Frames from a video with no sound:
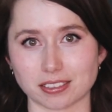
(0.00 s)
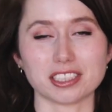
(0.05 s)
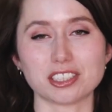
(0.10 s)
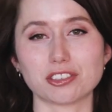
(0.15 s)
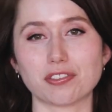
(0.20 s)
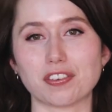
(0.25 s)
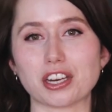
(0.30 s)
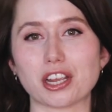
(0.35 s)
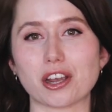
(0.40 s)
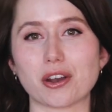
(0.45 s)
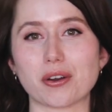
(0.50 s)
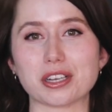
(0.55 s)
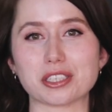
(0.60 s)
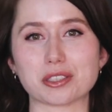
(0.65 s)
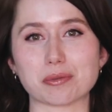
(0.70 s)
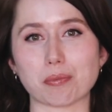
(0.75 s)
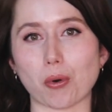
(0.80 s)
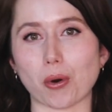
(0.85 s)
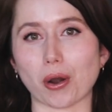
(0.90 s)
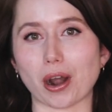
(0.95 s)
This video
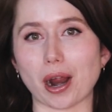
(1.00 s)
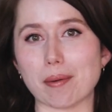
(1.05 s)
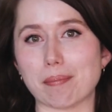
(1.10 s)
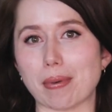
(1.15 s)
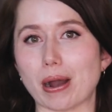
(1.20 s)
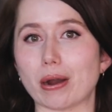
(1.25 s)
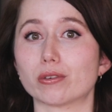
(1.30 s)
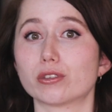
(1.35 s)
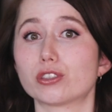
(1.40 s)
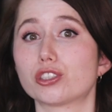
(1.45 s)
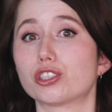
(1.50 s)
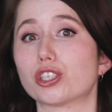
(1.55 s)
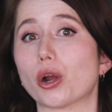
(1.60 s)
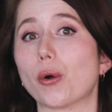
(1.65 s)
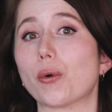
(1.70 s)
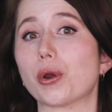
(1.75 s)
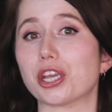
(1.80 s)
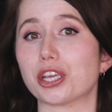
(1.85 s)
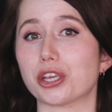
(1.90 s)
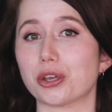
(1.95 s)
is more about
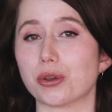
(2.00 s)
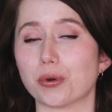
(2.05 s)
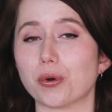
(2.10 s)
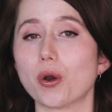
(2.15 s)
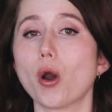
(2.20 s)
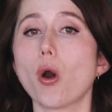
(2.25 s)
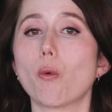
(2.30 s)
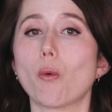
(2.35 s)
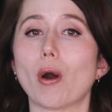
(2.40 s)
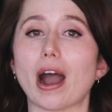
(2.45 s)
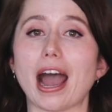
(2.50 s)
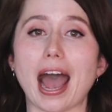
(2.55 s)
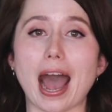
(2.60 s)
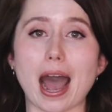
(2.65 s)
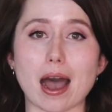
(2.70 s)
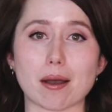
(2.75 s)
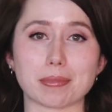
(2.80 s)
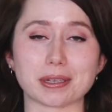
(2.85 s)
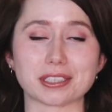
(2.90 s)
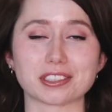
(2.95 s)
showing you what
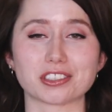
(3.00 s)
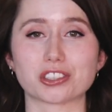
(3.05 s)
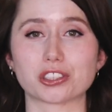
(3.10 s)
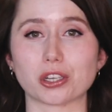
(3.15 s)
happens.